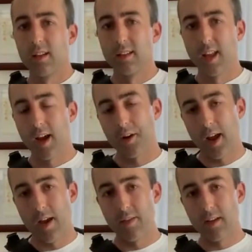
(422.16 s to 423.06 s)
Now I
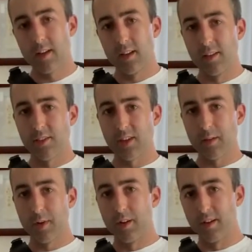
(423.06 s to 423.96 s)
have it in
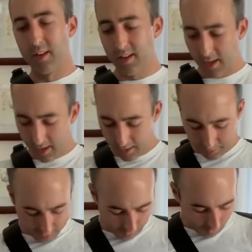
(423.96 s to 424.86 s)
sling mode. And I
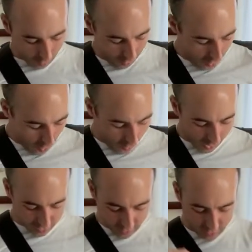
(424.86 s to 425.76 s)
was just
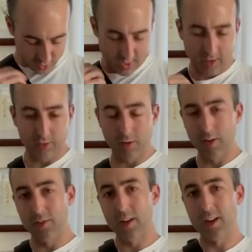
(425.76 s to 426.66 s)
watching Chase
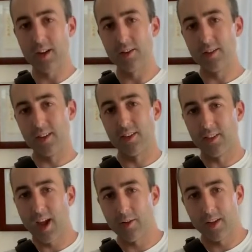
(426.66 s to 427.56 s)
Reed's video, and this is
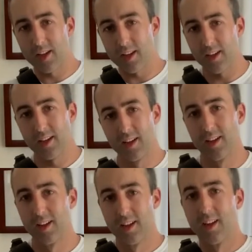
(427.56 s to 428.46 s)
how he
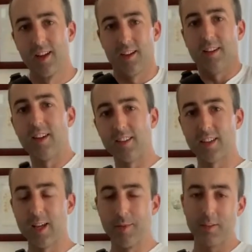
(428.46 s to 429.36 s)
likes to
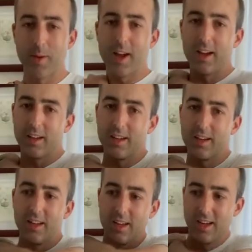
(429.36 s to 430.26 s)
keep his bag.
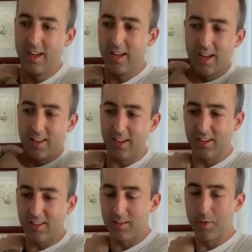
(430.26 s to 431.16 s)
He thinks
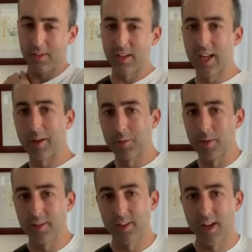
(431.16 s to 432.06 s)
this is the most
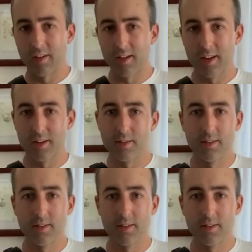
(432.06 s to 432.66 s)
adaptable scenario.